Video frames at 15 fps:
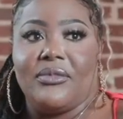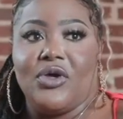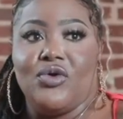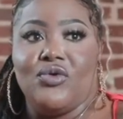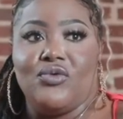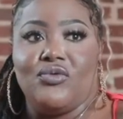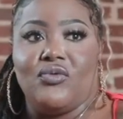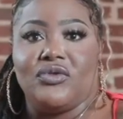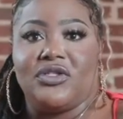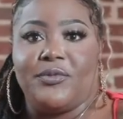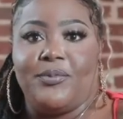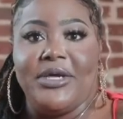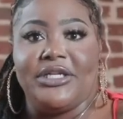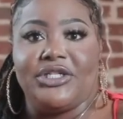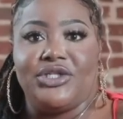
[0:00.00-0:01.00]
who
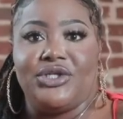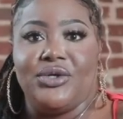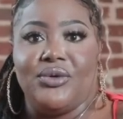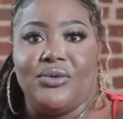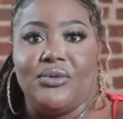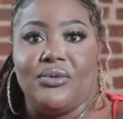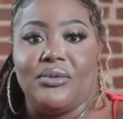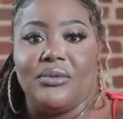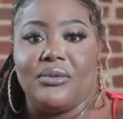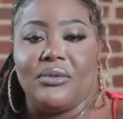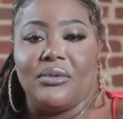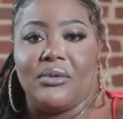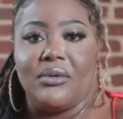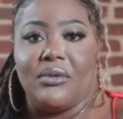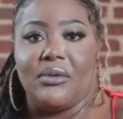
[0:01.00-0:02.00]
speaks to
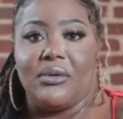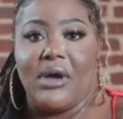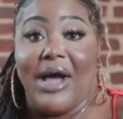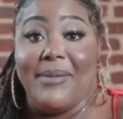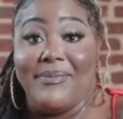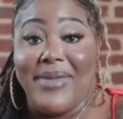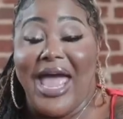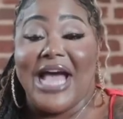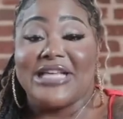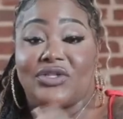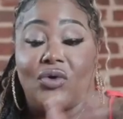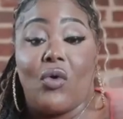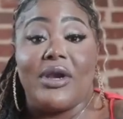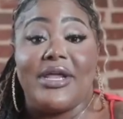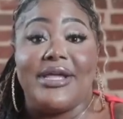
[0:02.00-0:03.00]
a mass
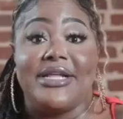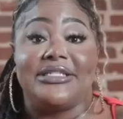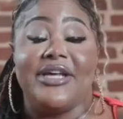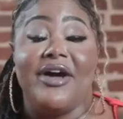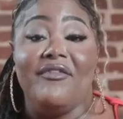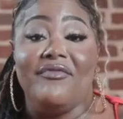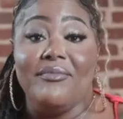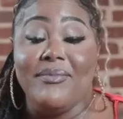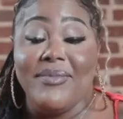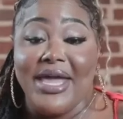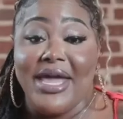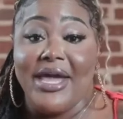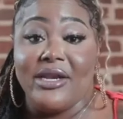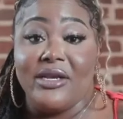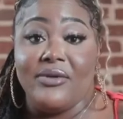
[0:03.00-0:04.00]
audience of
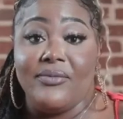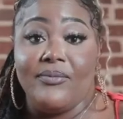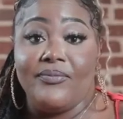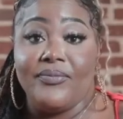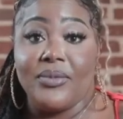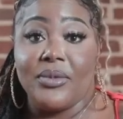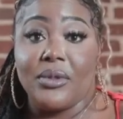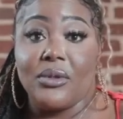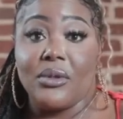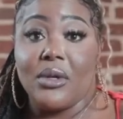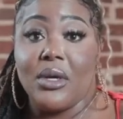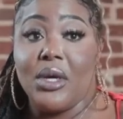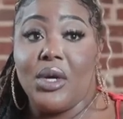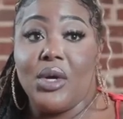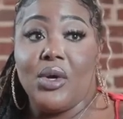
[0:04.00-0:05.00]
men
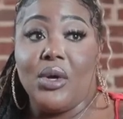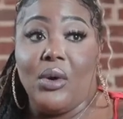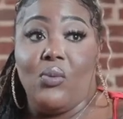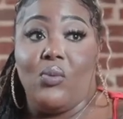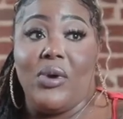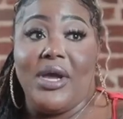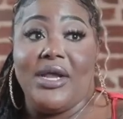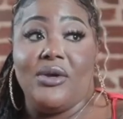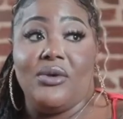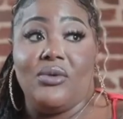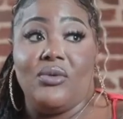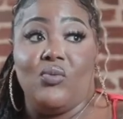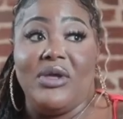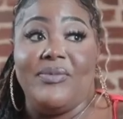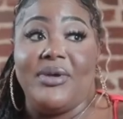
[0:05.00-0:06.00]

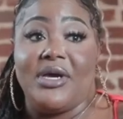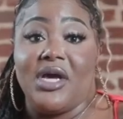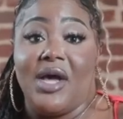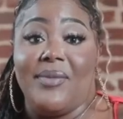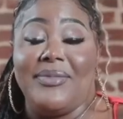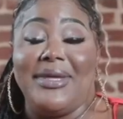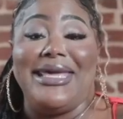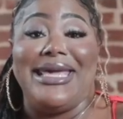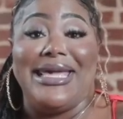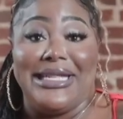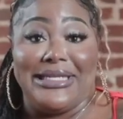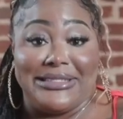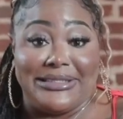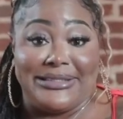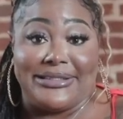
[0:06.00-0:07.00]
when we become
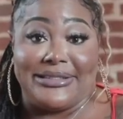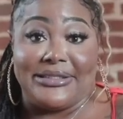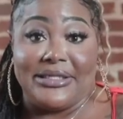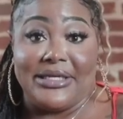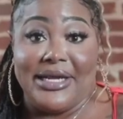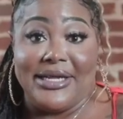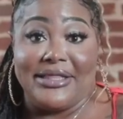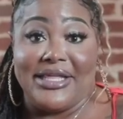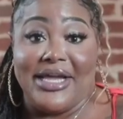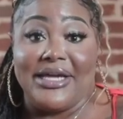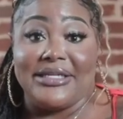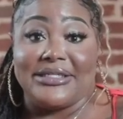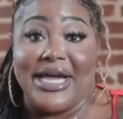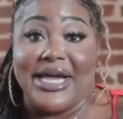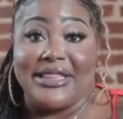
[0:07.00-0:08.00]
its and
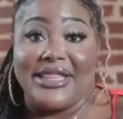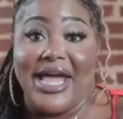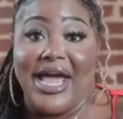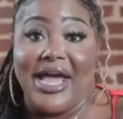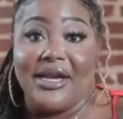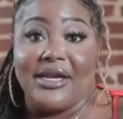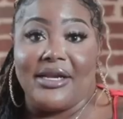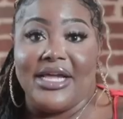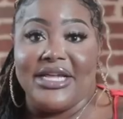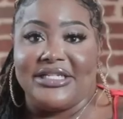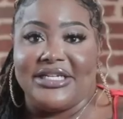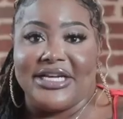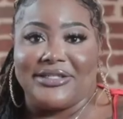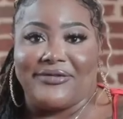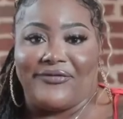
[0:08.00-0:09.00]
things like that it
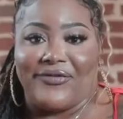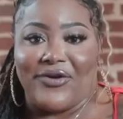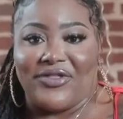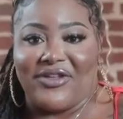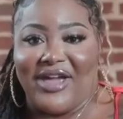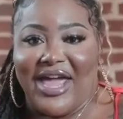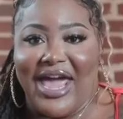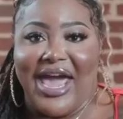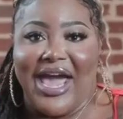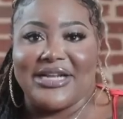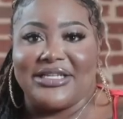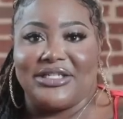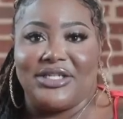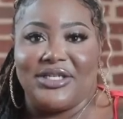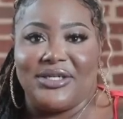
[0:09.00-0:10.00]
just further
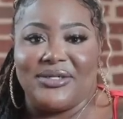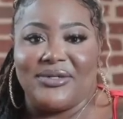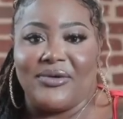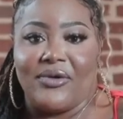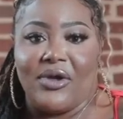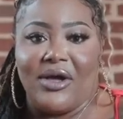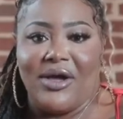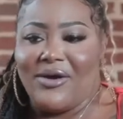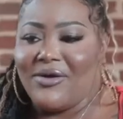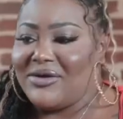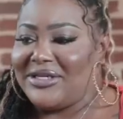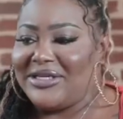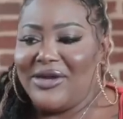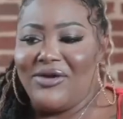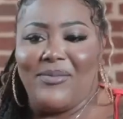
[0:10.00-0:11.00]
adds to oh
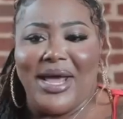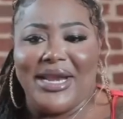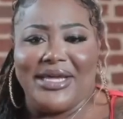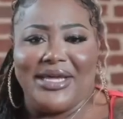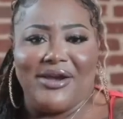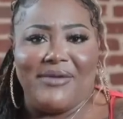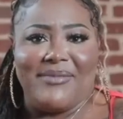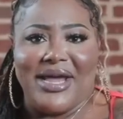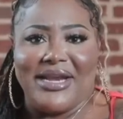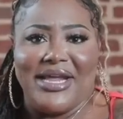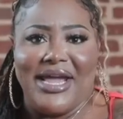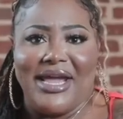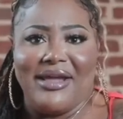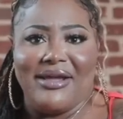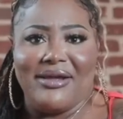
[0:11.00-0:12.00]
everybody care about
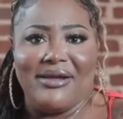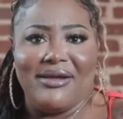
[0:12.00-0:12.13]
that